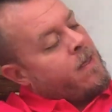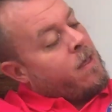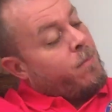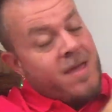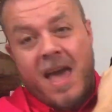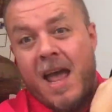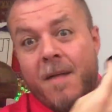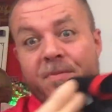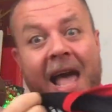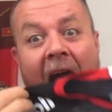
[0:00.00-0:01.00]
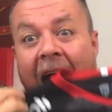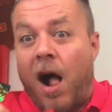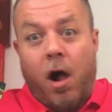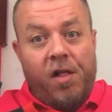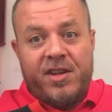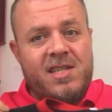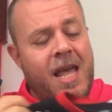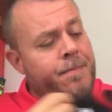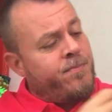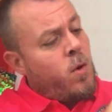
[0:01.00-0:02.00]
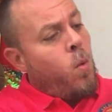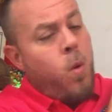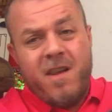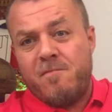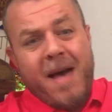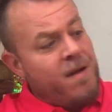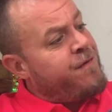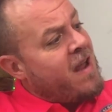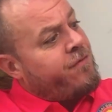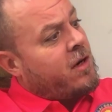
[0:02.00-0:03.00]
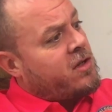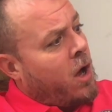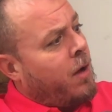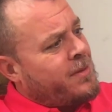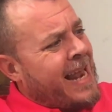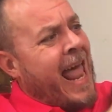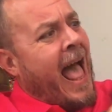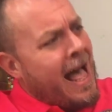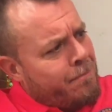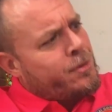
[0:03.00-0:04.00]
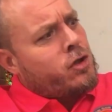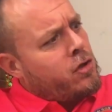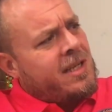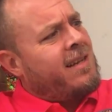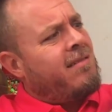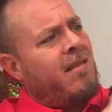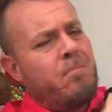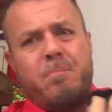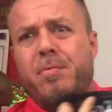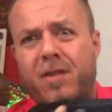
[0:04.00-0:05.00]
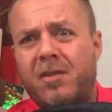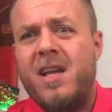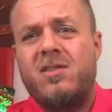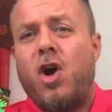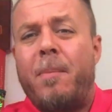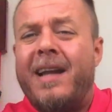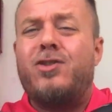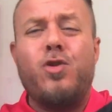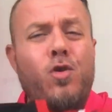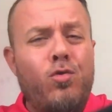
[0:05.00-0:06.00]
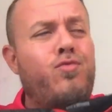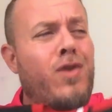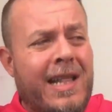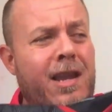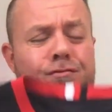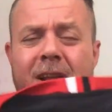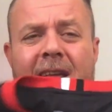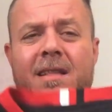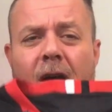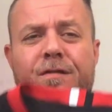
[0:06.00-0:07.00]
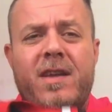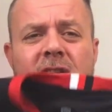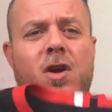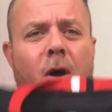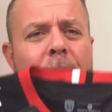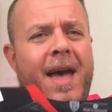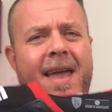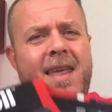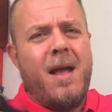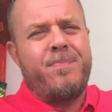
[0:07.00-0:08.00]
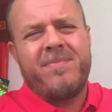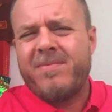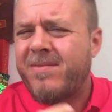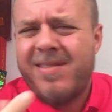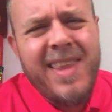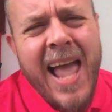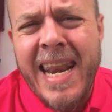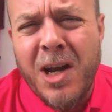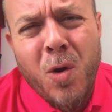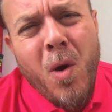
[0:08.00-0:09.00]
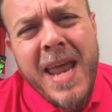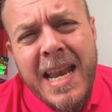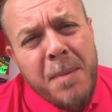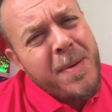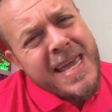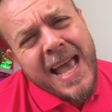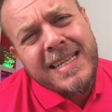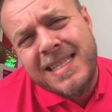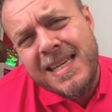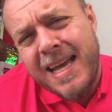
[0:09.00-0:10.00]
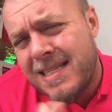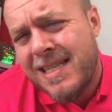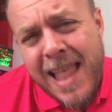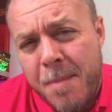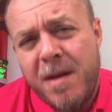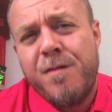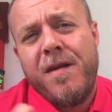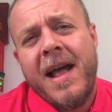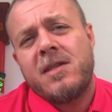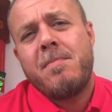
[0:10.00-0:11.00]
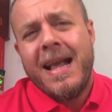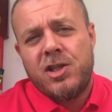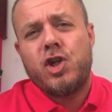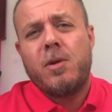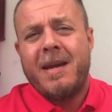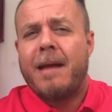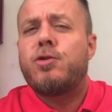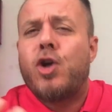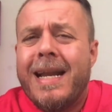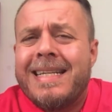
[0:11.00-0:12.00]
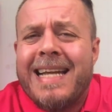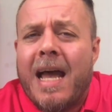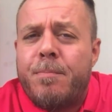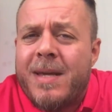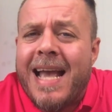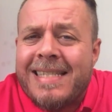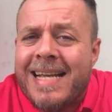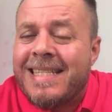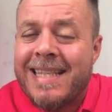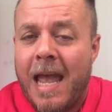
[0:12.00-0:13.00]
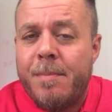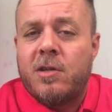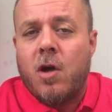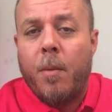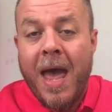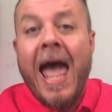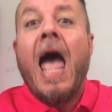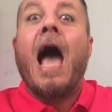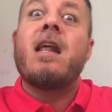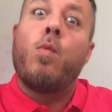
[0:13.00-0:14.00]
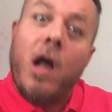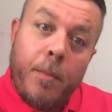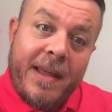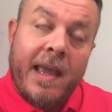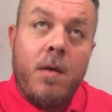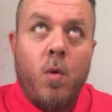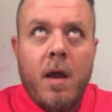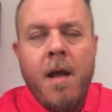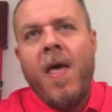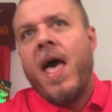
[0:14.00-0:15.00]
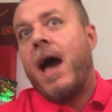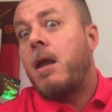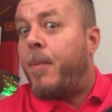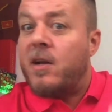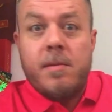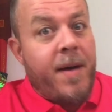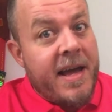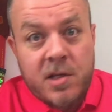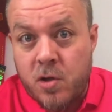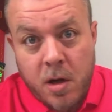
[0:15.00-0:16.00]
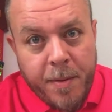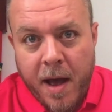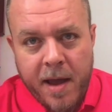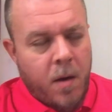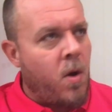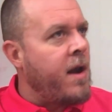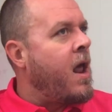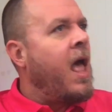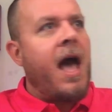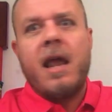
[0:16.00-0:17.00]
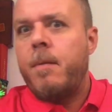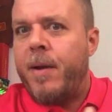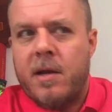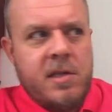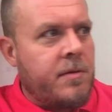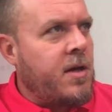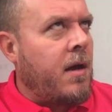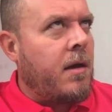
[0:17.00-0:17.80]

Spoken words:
But yeah, all the same, one of my favorite tops, an absolutely brilliant top. I do really, really love this top. And And I don't want any PSS Slemon fans messaging me. I'm trying to get a PSS Slemon top, and I will be getting one, and a Persebaya Surabaya one, and a Persija